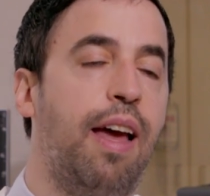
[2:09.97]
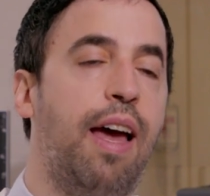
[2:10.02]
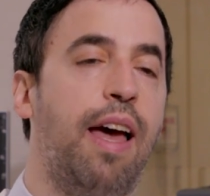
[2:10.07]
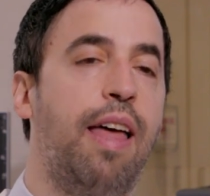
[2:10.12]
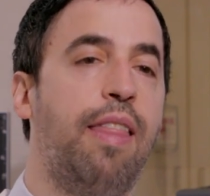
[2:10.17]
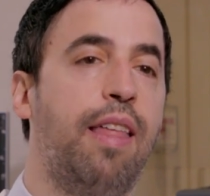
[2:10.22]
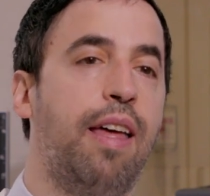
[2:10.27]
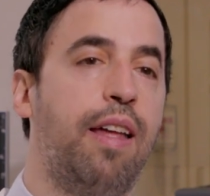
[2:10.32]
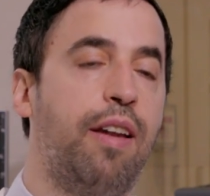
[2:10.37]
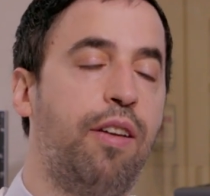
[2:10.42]

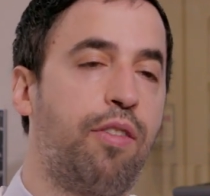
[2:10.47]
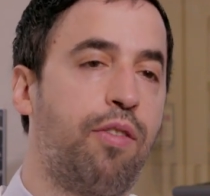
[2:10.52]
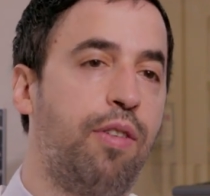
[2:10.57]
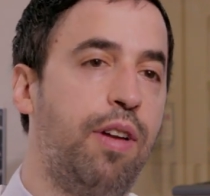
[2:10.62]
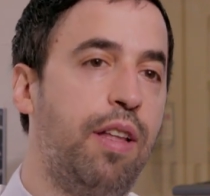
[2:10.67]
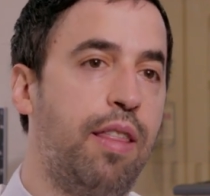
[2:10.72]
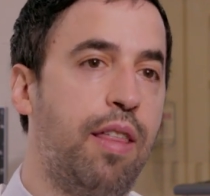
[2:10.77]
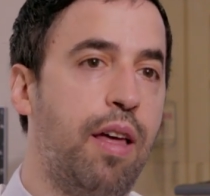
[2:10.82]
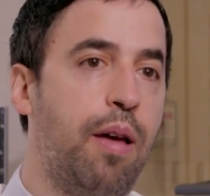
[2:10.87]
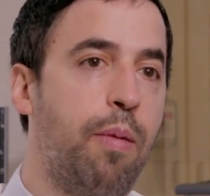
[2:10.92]
and then
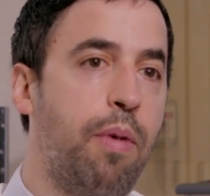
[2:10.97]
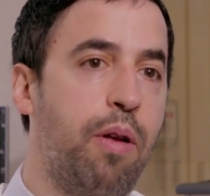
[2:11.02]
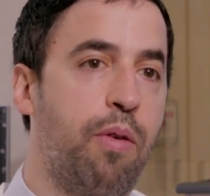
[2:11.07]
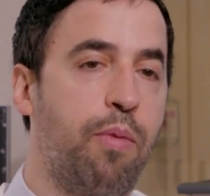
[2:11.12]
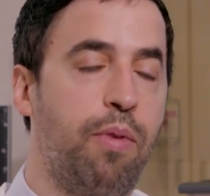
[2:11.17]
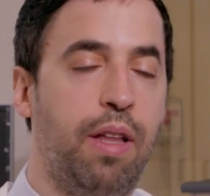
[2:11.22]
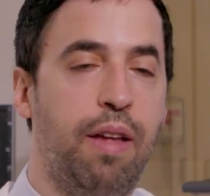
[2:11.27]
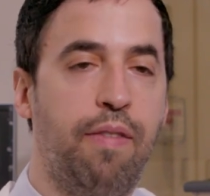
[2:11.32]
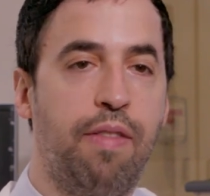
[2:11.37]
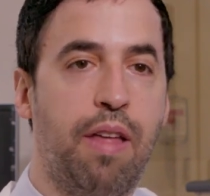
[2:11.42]
treat them and
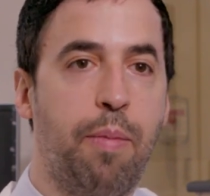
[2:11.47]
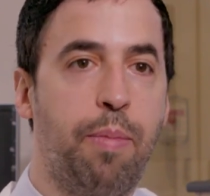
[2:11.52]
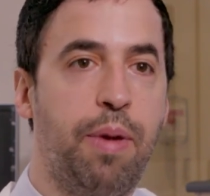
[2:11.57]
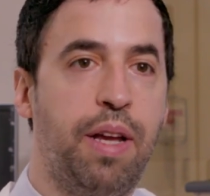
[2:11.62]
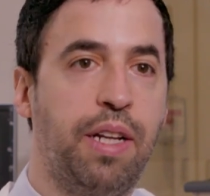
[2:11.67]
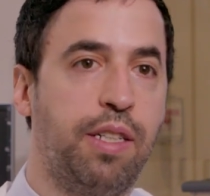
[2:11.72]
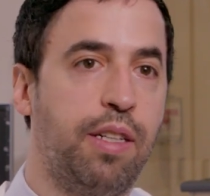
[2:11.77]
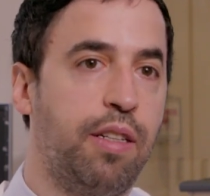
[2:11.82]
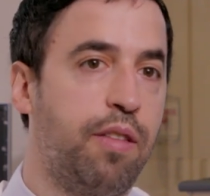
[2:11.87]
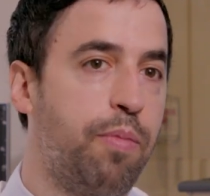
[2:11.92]
relieve that
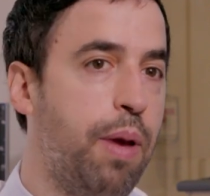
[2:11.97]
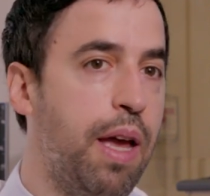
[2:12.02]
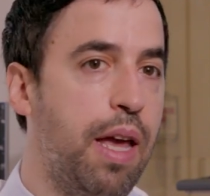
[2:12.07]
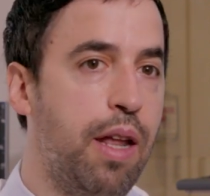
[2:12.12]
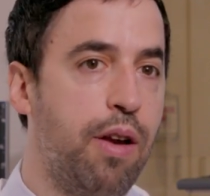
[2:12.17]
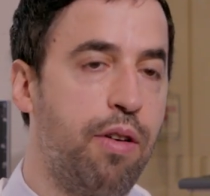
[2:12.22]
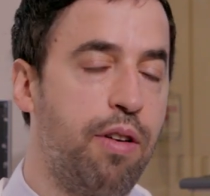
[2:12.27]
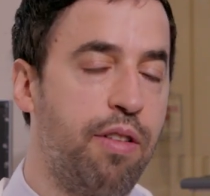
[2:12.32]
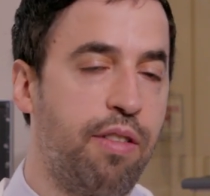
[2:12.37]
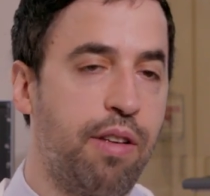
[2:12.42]
patient's
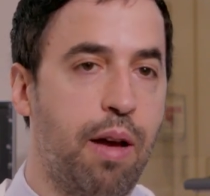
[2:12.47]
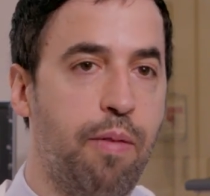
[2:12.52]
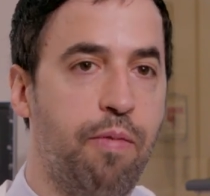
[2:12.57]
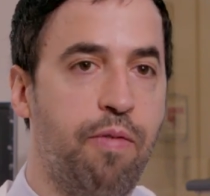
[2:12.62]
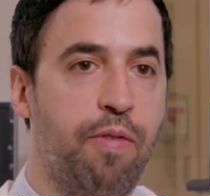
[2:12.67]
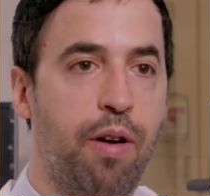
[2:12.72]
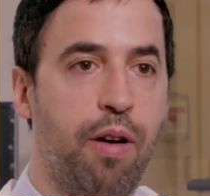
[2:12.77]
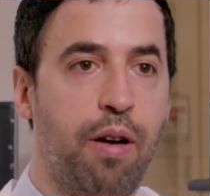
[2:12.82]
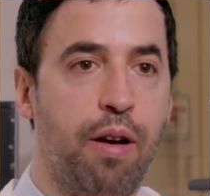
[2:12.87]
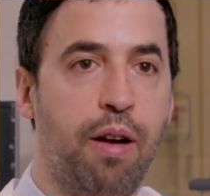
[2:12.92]
pain or
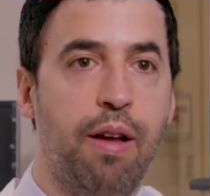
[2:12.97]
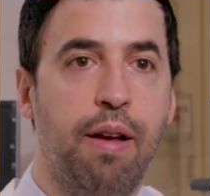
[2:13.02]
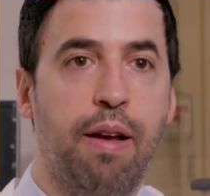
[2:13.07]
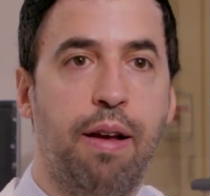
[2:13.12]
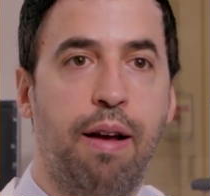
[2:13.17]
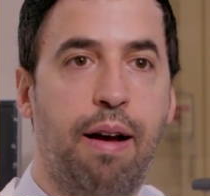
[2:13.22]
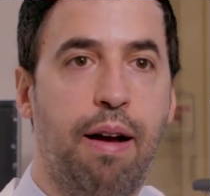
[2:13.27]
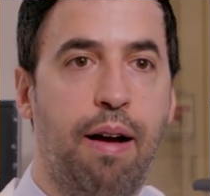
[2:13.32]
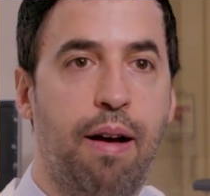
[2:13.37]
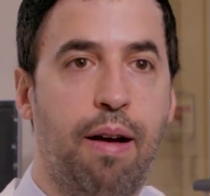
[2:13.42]
discomfort,
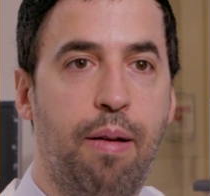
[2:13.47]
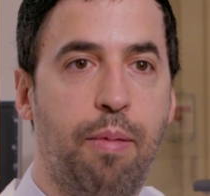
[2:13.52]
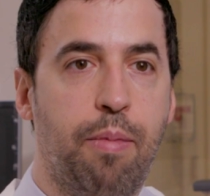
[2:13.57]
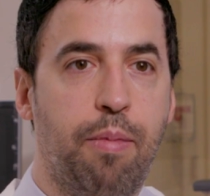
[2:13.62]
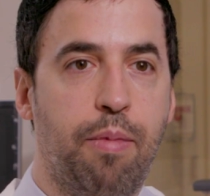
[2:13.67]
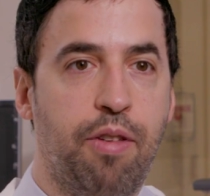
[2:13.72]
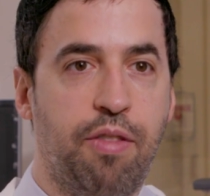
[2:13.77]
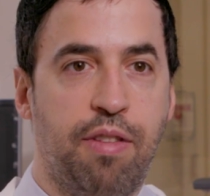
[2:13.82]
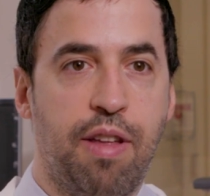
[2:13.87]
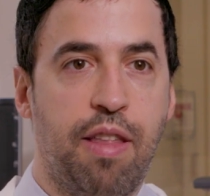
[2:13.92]

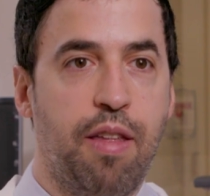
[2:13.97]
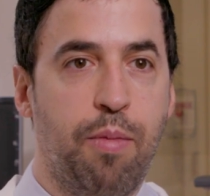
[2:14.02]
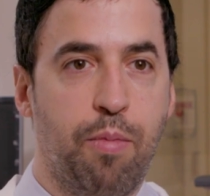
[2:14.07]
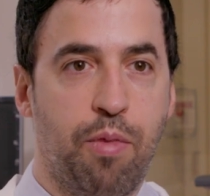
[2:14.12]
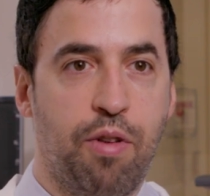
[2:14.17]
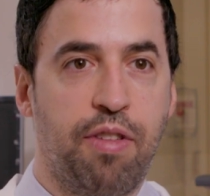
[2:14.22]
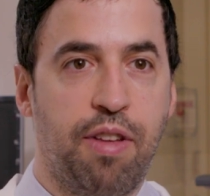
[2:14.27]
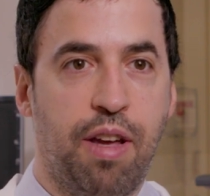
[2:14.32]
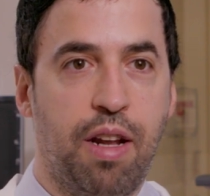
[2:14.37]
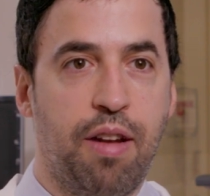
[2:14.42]
there's nothing
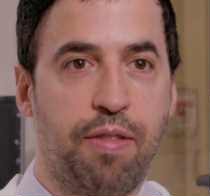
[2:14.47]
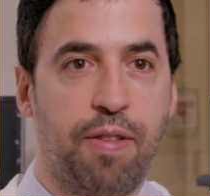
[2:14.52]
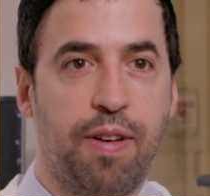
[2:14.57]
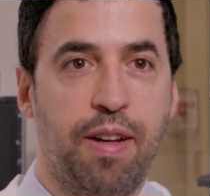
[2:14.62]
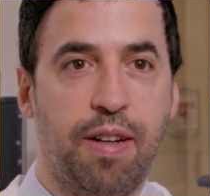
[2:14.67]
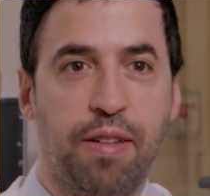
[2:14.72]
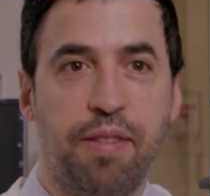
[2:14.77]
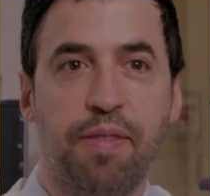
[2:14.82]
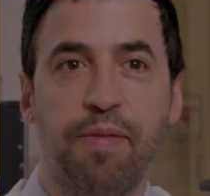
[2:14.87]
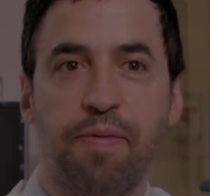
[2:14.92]
more
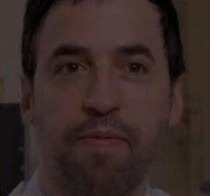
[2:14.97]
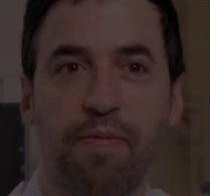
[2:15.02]
satisfying.